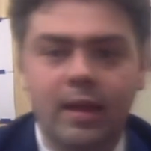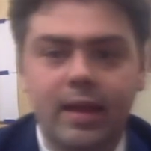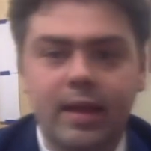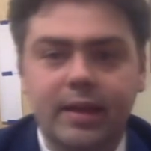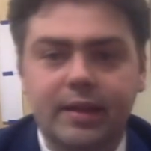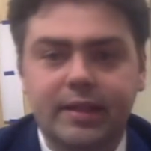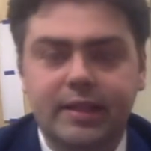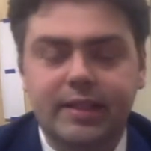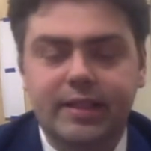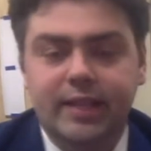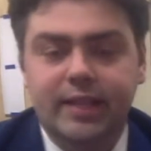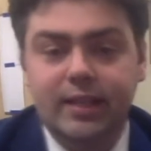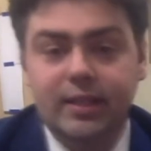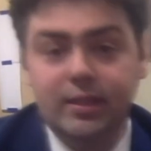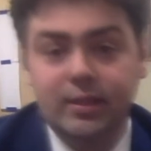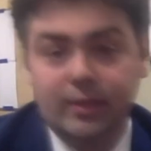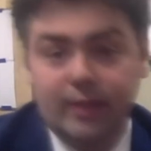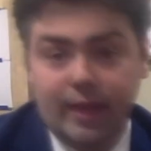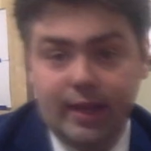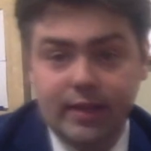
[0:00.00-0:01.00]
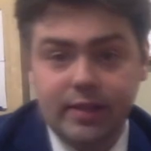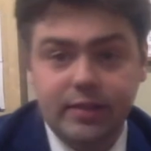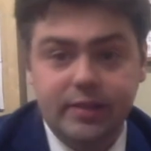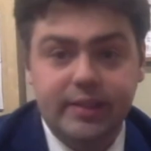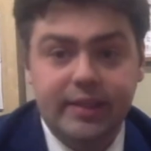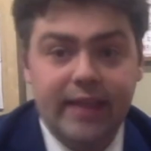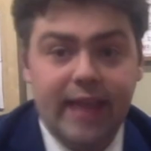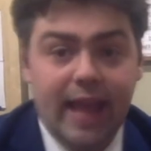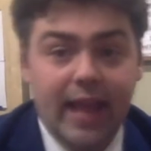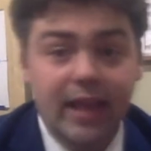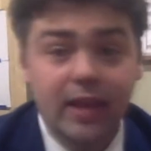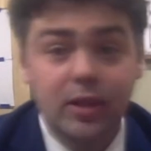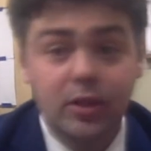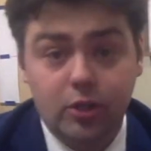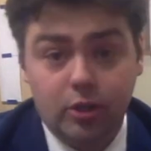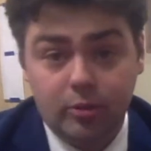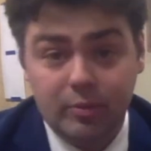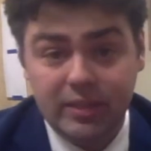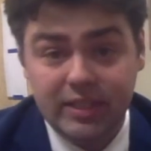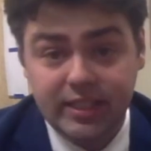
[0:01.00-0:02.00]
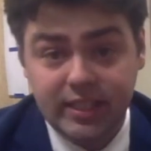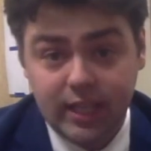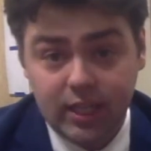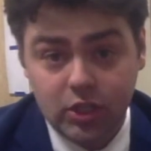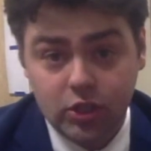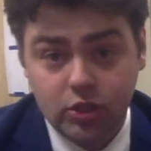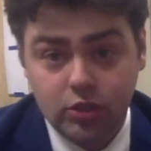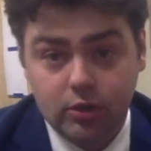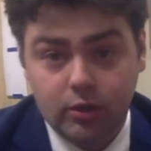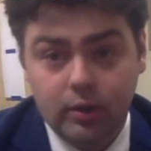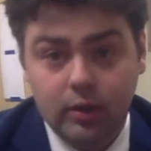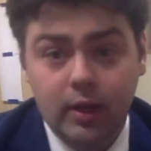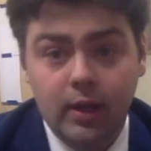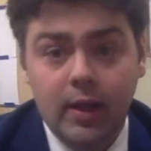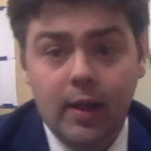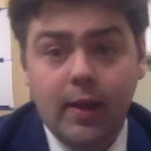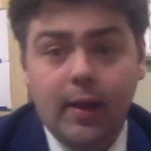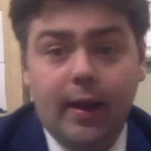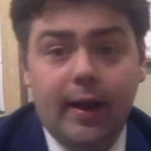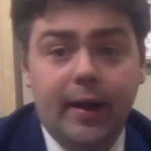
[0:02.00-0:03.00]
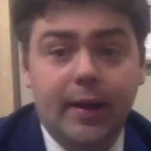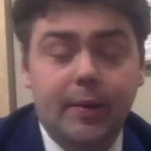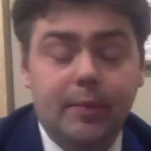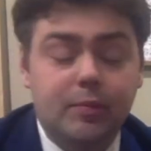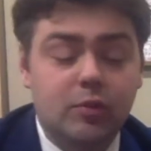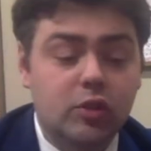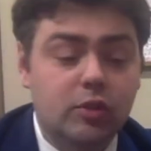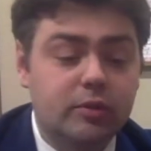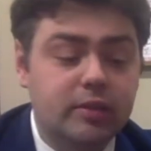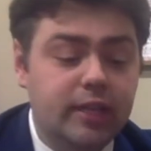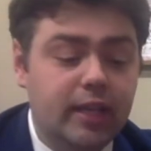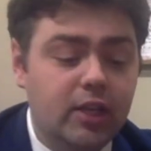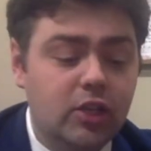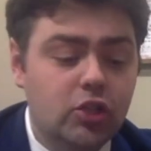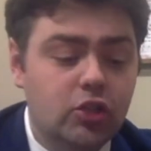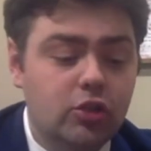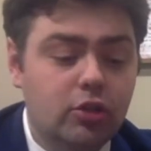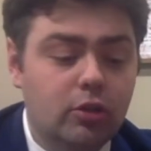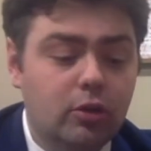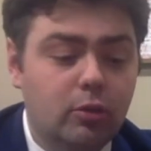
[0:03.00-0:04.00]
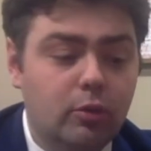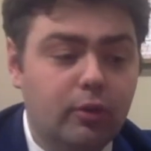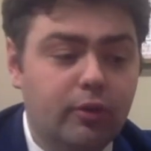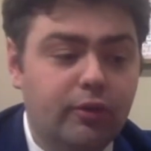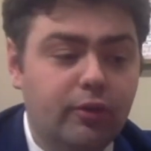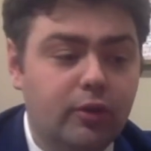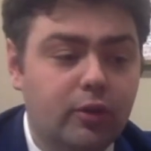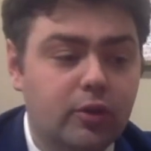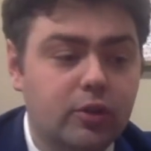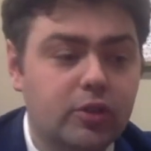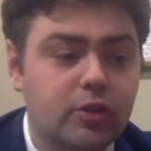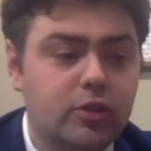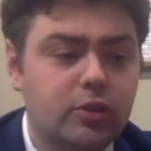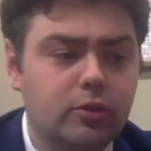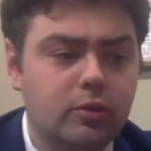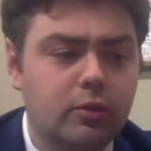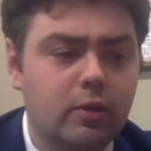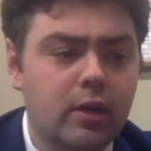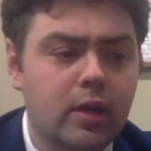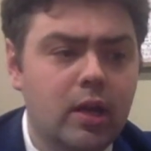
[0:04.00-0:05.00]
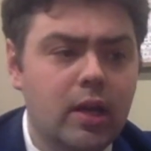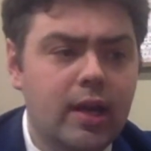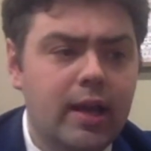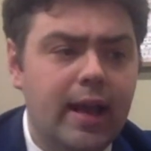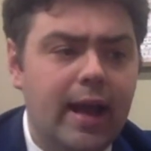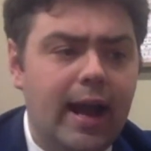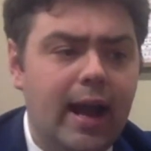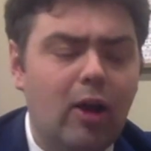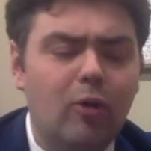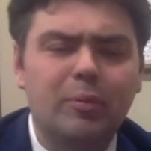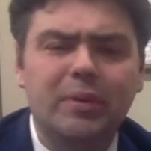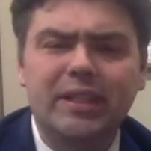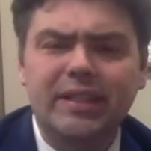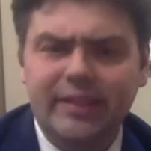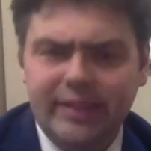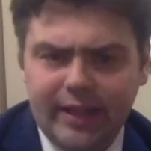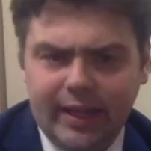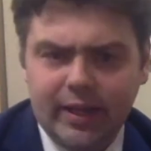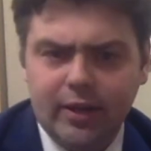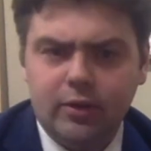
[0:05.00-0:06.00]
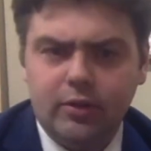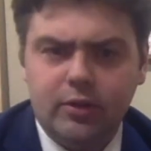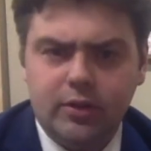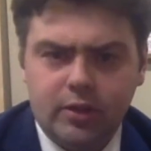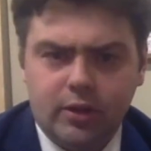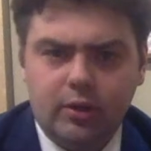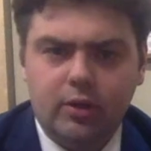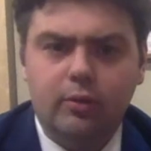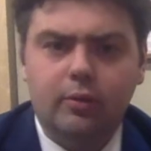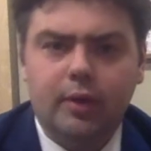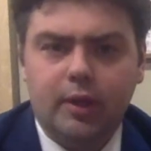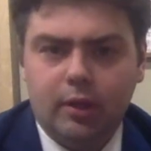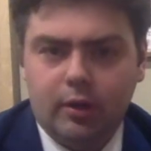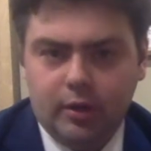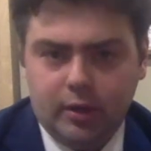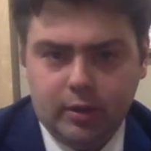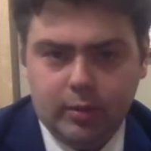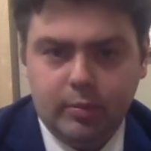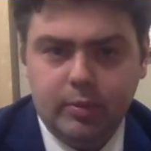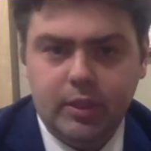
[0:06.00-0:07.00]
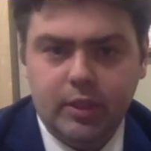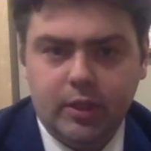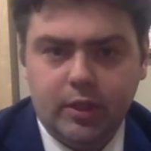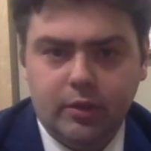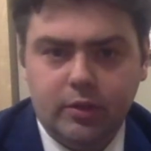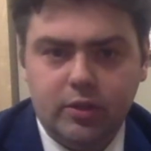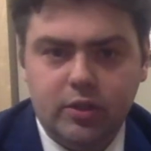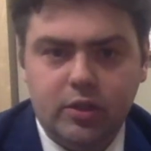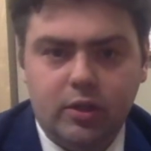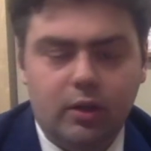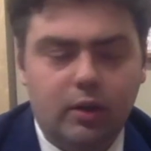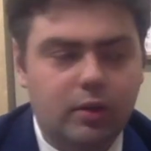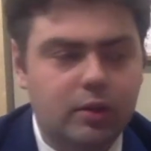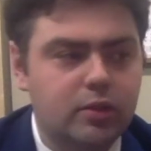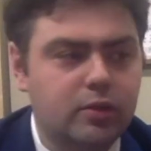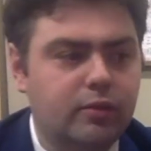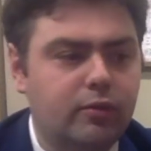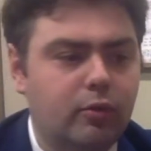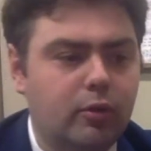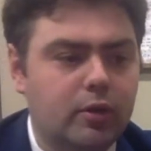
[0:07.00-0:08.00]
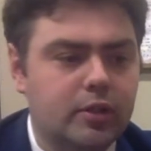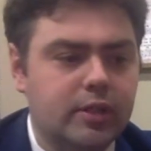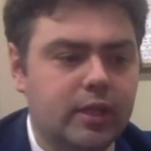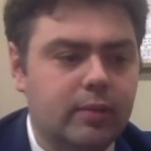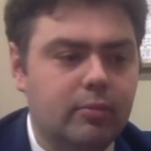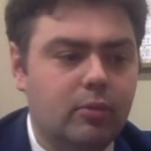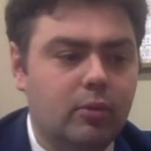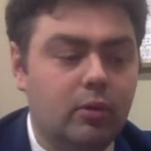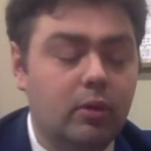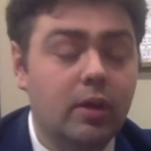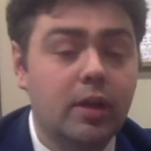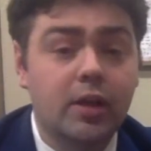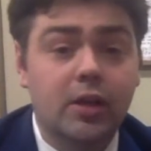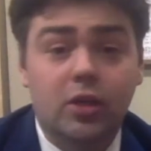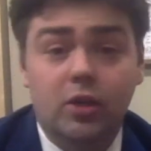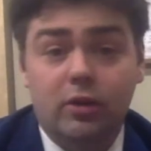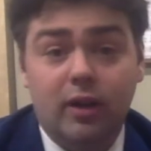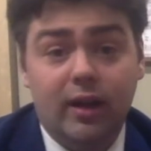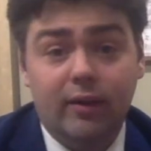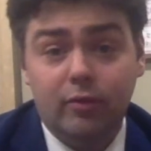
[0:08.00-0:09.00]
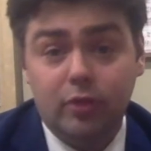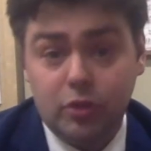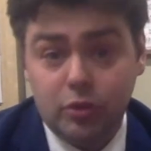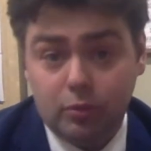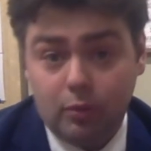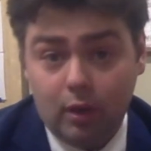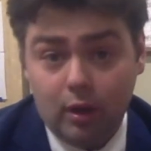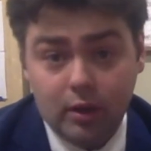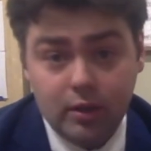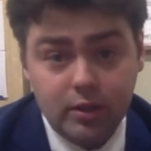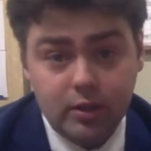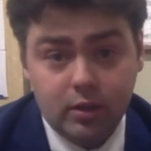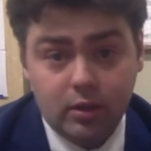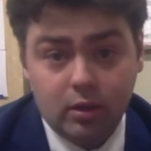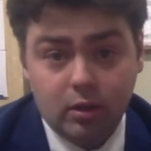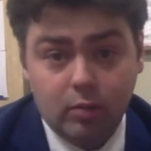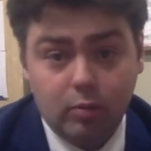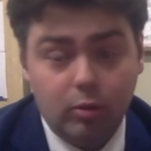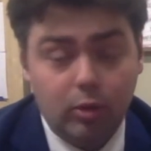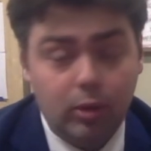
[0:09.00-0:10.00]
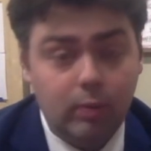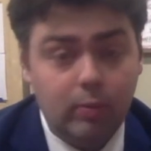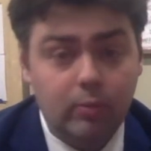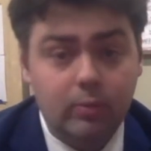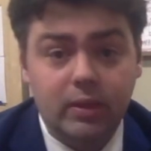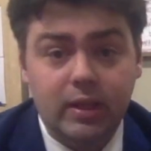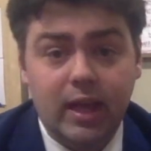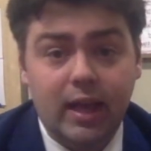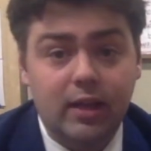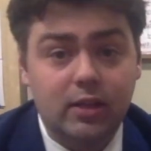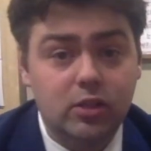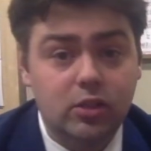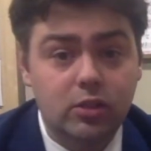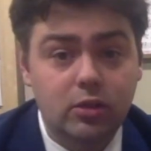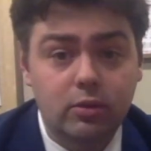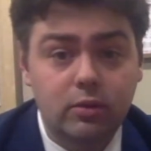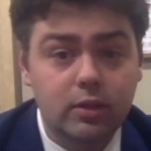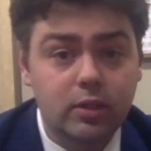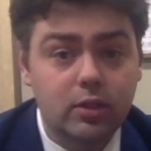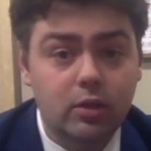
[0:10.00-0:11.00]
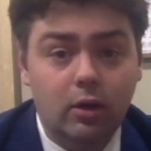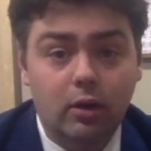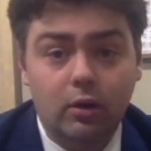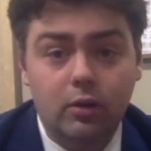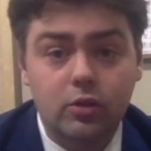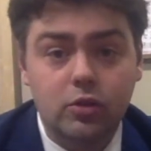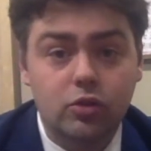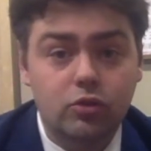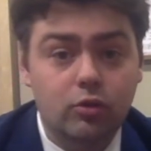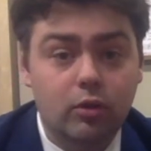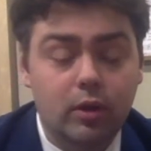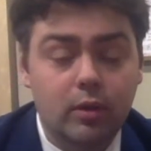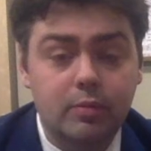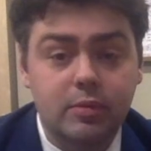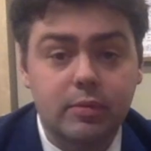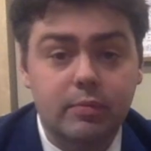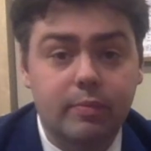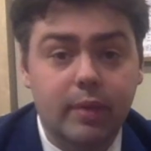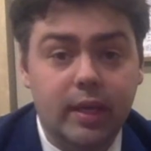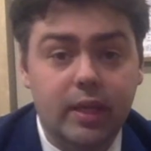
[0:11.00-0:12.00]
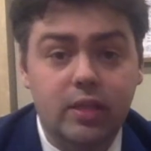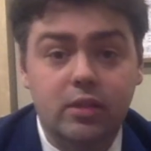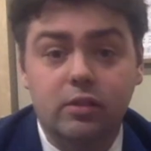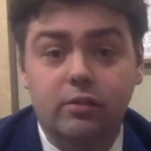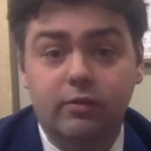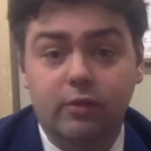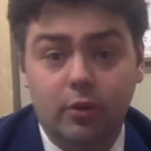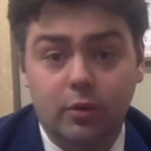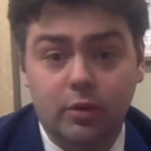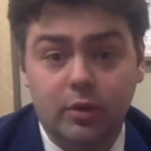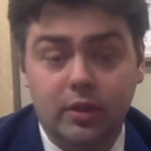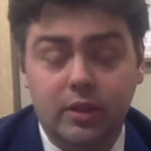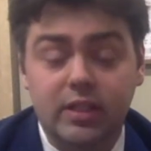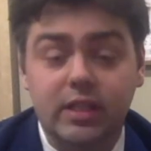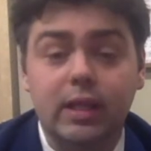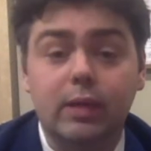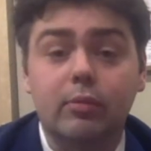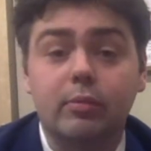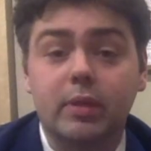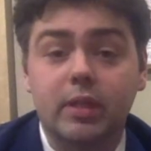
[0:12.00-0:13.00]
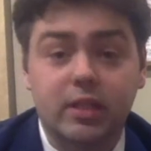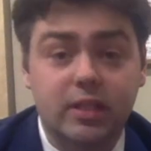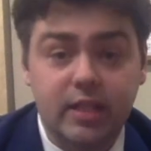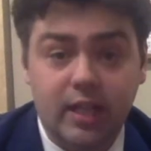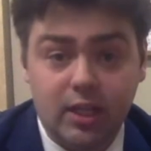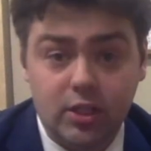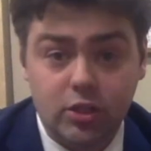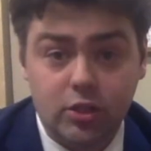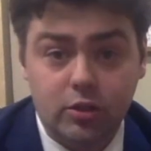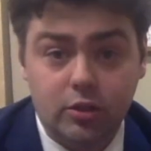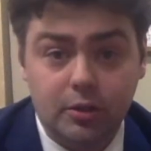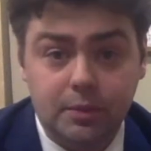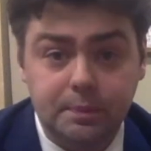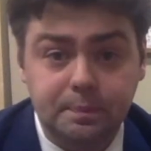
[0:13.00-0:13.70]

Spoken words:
The second to last, the eighth term, is texture. So texture refers to how many layers are going on in a particular song. So for example, your average rock song probably has 2 guitars, drums, bass, and vocalist. That would be the texture.